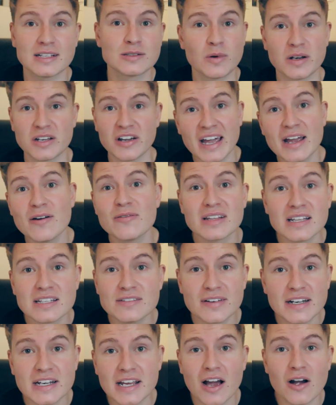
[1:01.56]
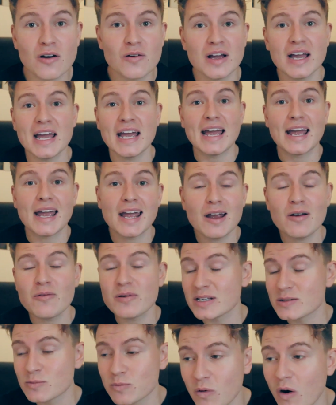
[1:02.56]
that's why you're here in this video,
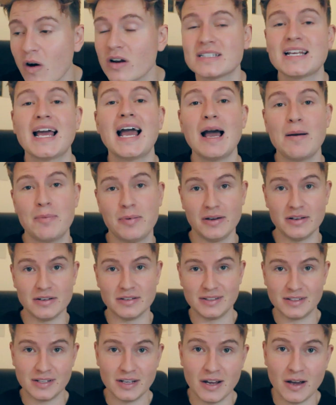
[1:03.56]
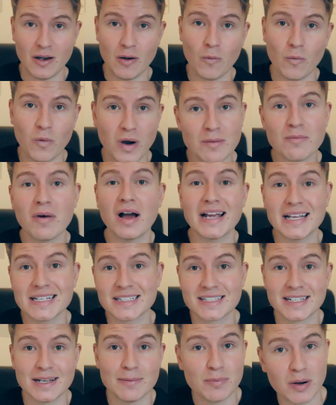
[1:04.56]
here is what happened when my
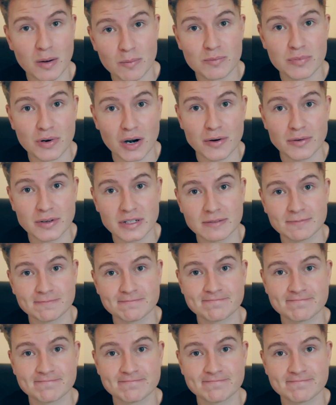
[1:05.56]
insulin pump broke.